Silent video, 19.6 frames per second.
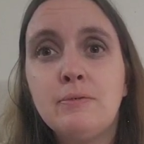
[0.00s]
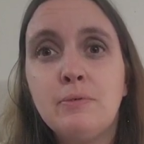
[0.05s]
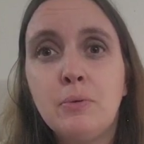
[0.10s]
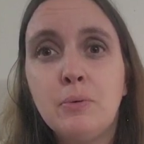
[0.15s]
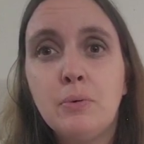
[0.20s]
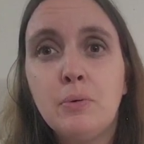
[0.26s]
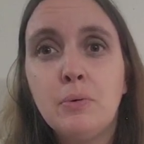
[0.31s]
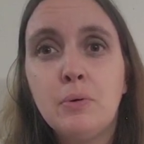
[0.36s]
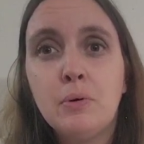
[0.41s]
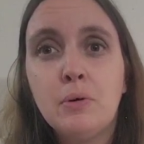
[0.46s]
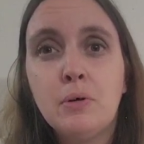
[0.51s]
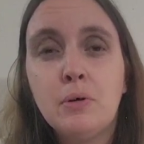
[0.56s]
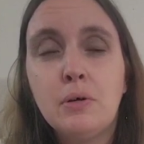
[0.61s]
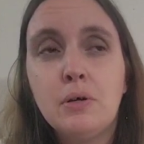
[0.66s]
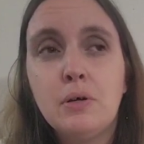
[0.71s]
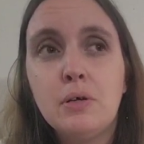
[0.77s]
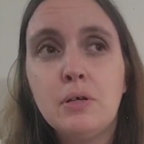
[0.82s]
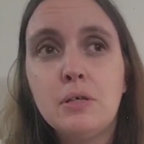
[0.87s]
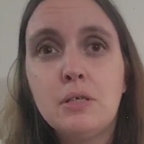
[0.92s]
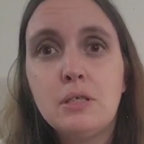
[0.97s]
for
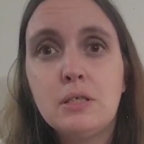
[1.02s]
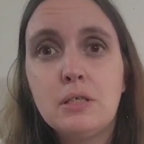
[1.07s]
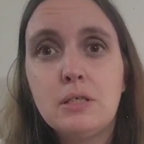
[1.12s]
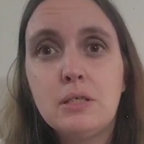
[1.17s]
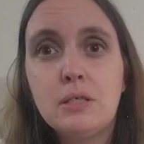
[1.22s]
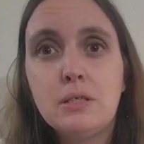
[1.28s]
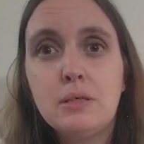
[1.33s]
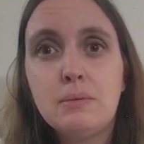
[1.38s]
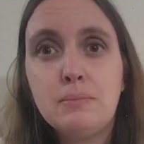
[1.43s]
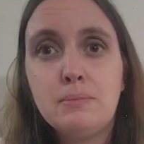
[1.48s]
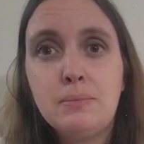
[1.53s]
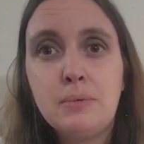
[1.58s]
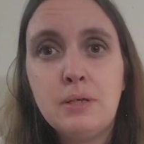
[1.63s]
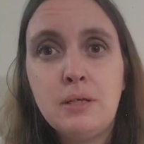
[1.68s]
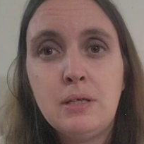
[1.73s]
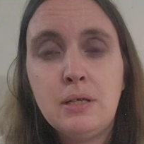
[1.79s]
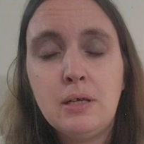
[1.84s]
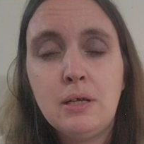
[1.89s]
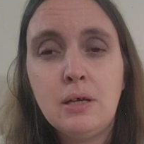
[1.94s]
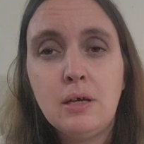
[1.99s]

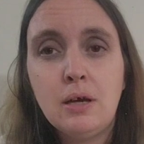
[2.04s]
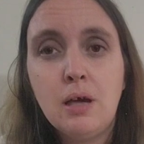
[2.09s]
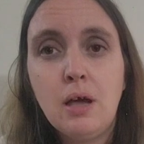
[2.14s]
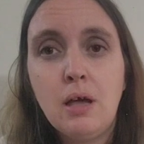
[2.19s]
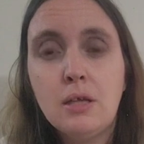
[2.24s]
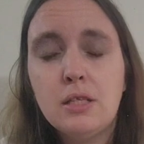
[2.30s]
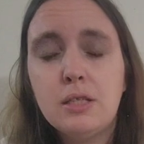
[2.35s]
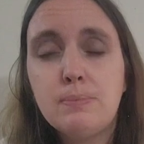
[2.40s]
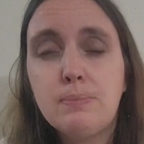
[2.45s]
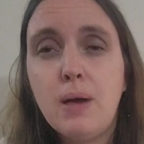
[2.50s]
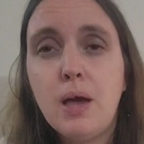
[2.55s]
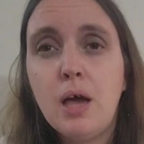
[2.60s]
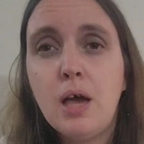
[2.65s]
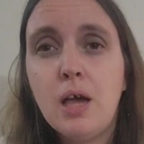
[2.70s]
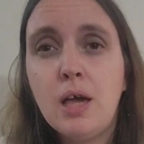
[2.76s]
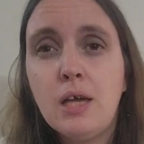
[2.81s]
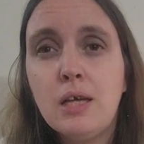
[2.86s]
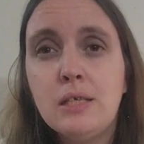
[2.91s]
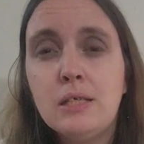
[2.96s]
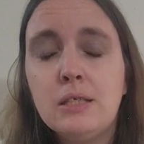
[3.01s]
being
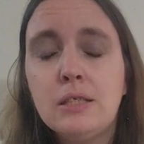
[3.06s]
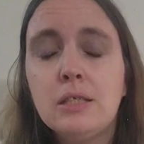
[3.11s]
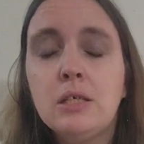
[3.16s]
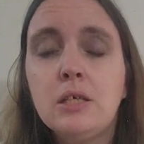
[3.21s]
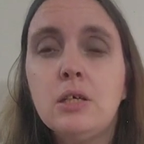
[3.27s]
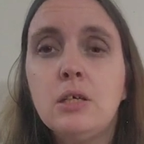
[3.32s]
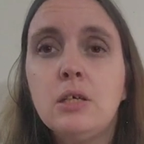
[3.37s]
spies.